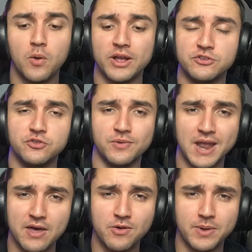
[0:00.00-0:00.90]
All right, so
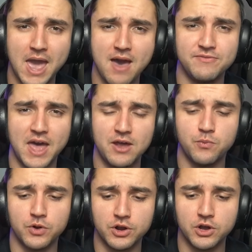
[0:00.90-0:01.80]
now that we have
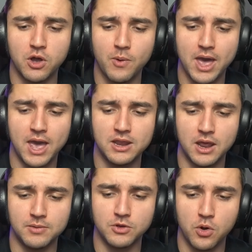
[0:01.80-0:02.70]
that, we're gonna go ahead
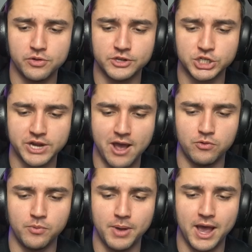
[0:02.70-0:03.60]
and go to the
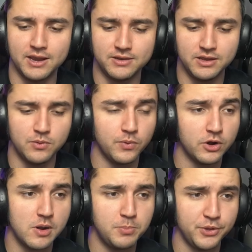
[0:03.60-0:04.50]
chat room ID, and we're
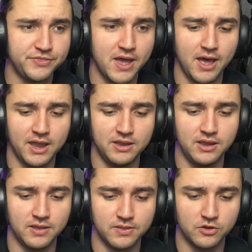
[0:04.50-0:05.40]
gonna put that
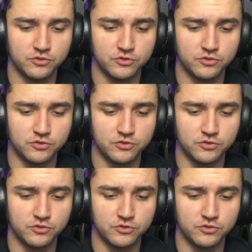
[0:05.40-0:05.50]
ID in